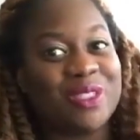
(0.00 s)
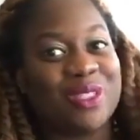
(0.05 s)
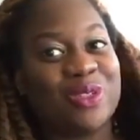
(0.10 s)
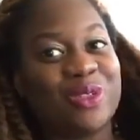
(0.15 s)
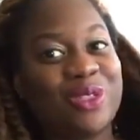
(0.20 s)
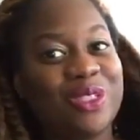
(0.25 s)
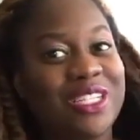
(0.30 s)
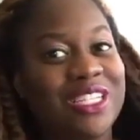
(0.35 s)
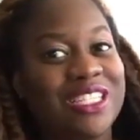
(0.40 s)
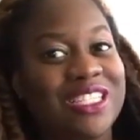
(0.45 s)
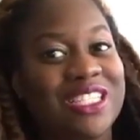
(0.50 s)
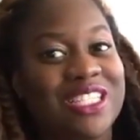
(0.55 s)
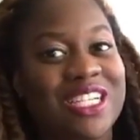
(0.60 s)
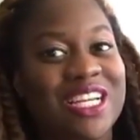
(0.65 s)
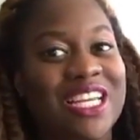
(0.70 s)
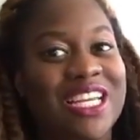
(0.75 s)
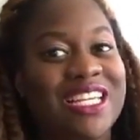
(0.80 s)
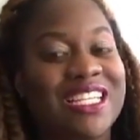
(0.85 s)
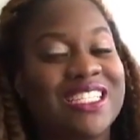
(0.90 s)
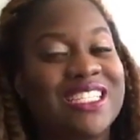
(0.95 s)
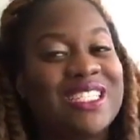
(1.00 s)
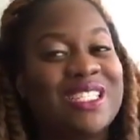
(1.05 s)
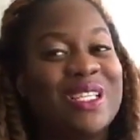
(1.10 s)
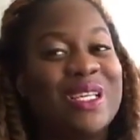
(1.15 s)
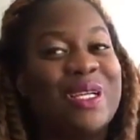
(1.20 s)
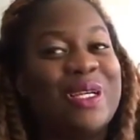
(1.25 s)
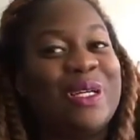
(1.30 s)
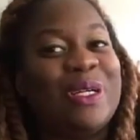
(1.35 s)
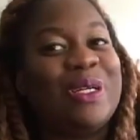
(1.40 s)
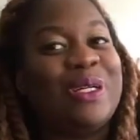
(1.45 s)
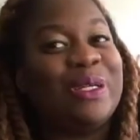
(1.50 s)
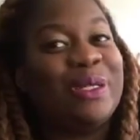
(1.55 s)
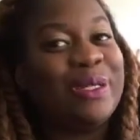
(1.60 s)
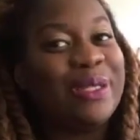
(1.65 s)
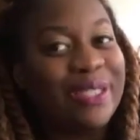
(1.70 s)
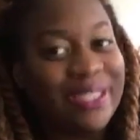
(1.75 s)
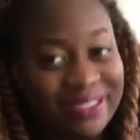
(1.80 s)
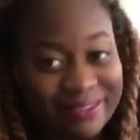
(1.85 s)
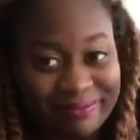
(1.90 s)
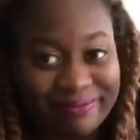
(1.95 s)
school district.
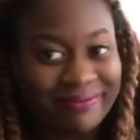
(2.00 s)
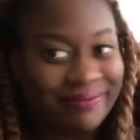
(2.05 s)
So